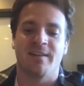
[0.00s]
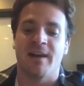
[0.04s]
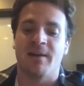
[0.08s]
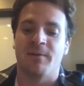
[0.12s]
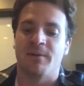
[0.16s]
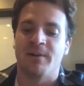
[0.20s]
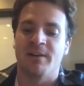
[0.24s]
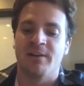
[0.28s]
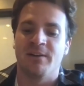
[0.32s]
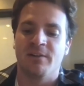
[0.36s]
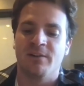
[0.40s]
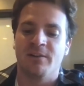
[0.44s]

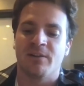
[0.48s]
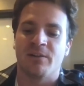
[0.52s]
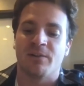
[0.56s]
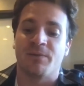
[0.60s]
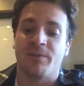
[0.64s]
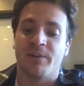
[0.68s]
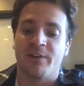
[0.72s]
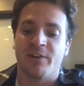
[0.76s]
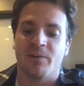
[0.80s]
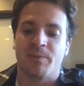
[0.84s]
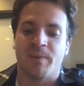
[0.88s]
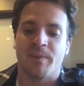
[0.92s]
that when you use a
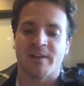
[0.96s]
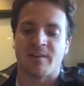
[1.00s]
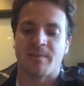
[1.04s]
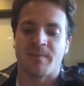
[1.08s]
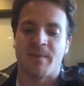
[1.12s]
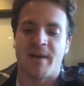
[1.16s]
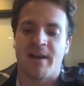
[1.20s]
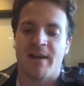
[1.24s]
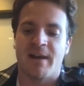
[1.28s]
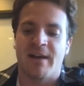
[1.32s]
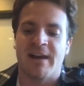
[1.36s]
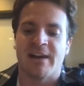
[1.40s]
full
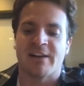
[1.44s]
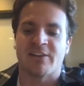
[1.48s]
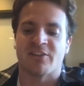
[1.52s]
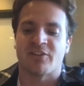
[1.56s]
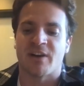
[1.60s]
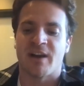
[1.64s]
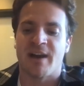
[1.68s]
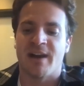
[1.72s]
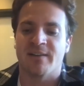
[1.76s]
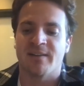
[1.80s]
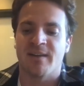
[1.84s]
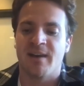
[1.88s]
spectrum
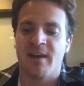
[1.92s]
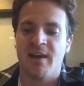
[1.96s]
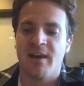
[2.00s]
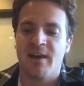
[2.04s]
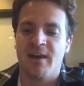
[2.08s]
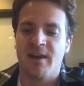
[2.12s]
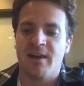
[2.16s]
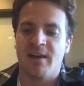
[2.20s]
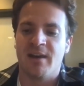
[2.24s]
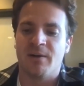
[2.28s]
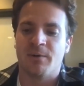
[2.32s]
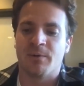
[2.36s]
extract,
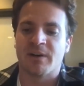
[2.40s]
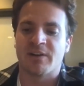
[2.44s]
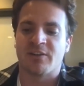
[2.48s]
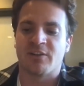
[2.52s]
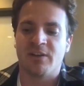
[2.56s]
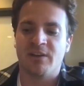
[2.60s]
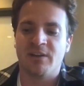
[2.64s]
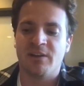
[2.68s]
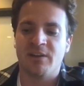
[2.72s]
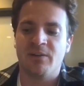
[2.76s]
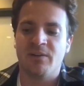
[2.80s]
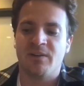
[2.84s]
what
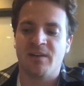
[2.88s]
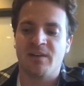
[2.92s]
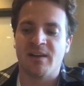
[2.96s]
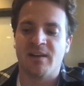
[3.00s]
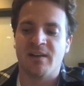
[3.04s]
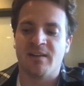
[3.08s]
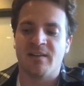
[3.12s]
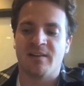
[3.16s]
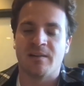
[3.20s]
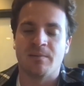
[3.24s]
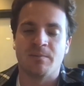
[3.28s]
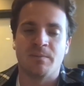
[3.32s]
you're
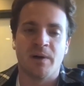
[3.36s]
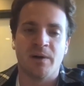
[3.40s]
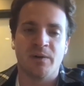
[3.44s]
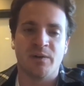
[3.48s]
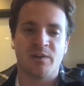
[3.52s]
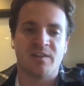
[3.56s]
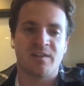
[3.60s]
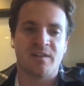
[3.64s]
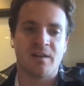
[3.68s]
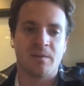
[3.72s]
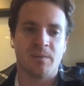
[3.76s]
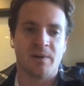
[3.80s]
using is the
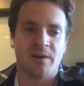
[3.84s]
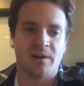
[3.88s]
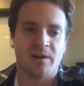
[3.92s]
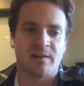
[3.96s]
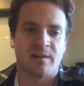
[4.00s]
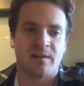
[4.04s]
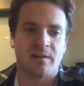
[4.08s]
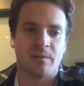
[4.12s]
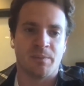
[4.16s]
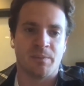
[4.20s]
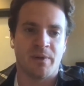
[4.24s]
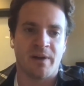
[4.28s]
most similar
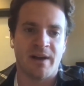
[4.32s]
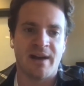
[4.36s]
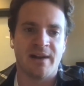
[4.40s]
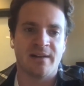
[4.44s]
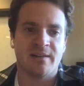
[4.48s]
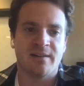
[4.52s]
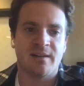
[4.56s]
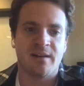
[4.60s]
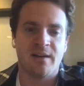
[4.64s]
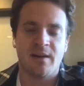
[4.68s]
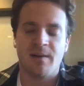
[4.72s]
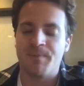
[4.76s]
to the
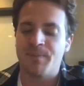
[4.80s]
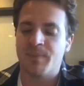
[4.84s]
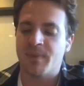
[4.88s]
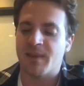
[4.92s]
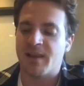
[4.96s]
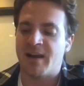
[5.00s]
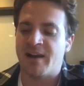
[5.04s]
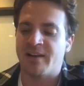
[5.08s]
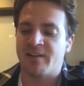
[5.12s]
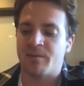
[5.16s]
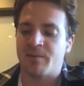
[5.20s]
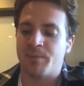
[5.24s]
plant,
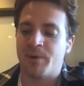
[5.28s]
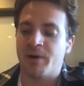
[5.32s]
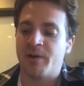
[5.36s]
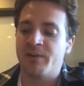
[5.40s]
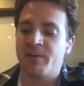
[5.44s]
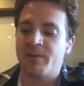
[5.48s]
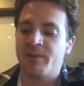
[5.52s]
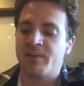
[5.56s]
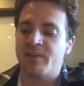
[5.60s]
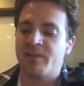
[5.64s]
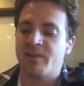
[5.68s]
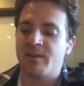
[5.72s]
as
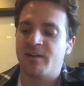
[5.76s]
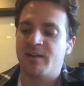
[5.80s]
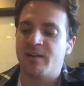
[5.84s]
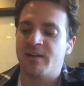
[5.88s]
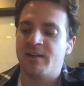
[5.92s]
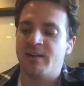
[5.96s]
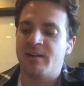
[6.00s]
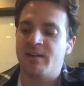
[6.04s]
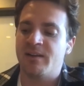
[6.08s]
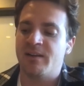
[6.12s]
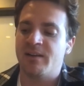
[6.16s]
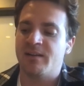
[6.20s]
opposed
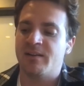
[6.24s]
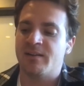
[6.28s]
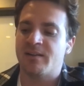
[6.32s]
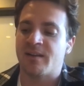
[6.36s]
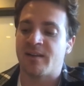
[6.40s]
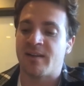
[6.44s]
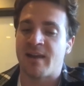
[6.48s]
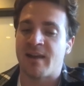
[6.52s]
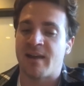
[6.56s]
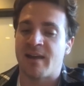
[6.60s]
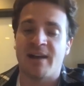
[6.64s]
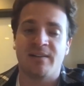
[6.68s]

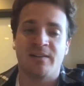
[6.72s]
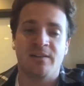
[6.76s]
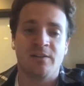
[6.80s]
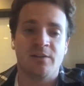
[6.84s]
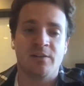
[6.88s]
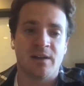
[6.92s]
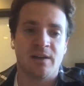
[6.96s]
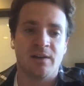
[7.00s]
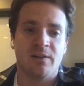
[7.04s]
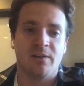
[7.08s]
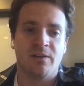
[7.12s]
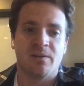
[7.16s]
to
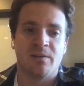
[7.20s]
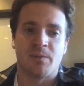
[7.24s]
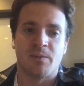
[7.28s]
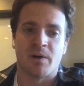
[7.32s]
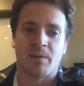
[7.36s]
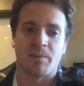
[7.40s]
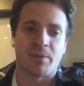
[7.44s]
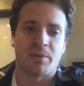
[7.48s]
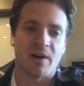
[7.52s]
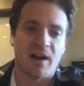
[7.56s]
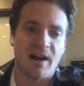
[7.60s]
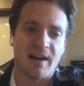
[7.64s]
that, you could use
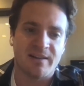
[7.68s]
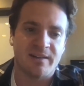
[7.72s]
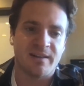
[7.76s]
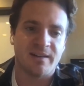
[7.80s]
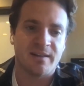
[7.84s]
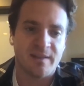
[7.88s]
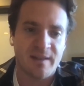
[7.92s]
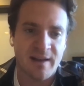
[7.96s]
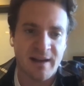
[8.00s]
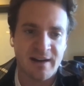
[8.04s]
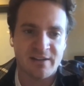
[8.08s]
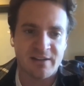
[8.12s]
more
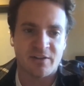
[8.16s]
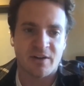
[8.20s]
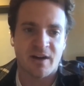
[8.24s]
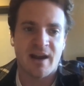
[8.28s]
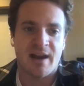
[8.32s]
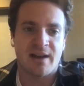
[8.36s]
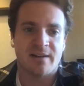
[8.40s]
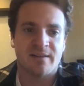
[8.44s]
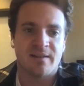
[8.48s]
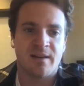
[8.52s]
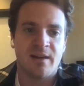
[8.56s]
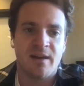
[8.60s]
processed
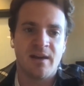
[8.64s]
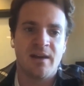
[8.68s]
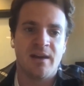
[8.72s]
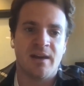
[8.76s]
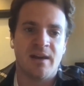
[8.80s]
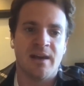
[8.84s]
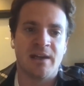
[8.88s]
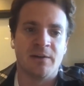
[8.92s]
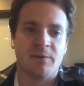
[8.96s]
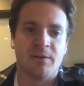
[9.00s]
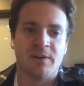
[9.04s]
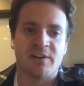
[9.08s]
extract,
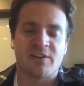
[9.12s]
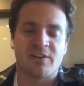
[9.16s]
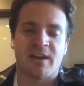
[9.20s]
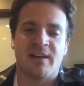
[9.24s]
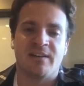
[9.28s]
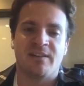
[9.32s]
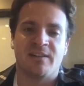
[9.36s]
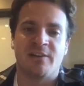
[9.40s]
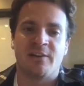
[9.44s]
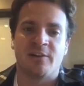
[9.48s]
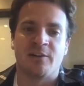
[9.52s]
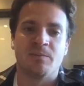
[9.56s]
in which
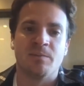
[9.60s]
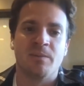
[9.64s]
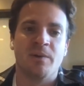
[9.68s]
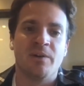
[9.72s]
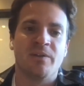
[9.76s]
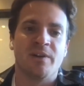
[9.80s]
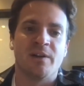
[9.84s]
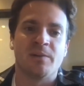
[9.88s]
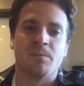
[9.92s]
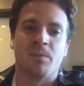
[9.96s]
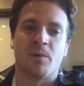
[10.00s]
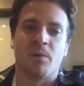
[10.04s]
case you're
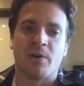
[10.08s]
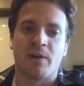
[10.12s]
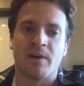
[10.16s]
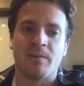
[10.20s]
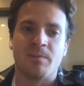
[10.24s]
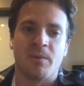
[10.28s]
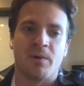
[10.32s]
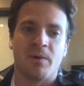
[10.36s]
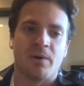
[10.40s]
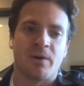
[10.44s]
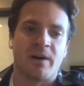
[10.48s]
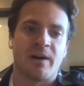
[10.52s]
removing more
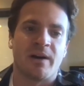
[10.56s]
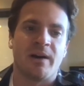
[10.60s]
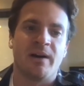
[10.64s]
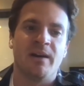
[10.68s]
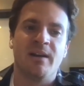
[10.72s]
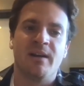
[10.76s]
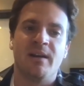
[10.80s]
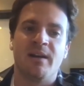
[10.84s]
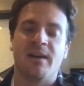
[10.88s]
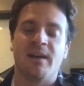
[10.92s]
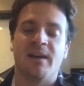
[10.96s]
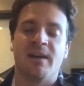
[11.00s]
and more,
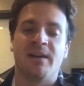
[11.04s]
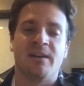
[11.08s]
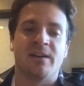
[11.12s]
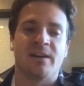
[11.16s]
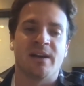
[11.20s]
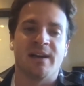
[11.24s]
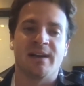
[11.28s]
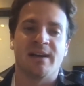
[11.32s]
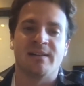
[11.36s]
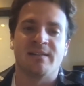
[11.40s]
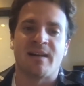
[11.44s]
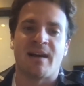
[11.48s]
and you're
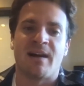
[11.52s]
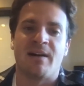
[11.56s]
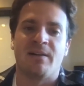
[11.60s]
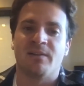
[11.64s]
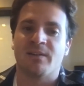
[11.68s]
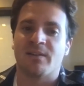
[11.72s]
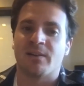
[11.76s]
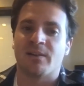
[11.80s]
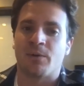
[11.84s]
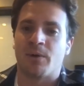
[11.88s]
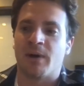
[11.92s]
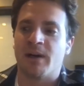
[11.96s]
getting
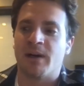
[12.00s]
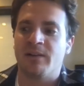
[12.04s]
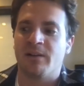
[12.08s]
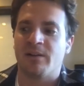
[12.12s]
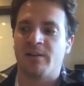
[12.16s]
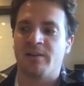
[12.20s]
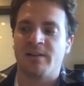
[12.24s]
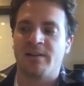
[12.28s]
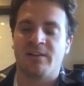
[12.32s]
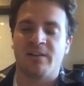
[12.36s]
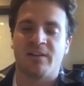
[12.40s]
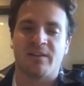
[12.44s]
down to quite
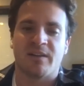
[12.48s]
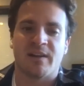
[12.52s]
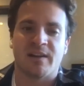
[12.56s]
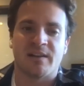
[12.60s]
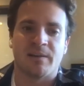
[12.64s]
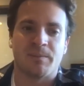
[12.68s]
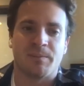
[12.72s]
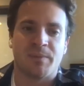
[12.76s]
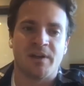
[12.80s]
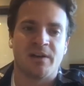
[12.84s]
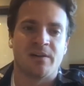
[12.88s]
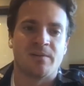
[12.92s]
literally just like
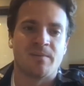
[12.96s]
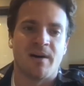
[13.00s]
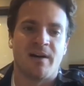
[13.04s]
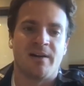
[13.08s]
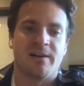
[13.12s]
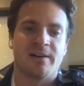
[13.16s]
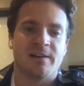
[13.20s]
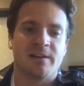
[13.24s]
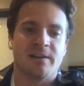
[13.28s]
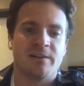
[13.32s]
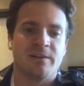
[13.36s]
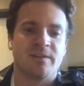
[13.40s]
the pure
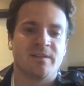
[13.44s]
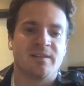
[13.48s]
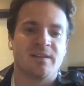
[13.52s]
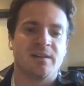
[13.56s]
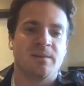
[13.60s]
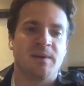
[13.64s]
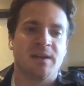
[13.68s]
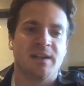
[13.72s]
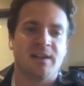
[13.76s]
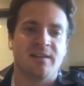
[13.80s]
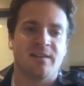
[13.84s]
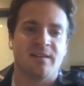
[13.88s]
molecule of
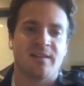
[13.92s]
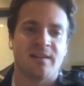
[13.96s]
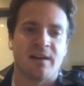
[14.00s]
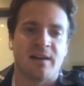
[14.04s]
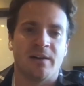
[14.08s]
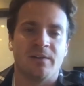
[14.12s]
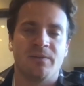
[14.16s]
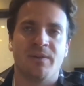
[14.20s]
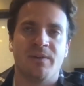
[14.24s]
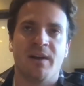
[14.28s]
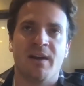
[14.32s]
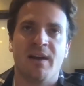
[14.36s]
CBD
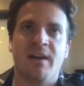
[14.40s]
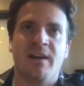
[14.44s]
itself.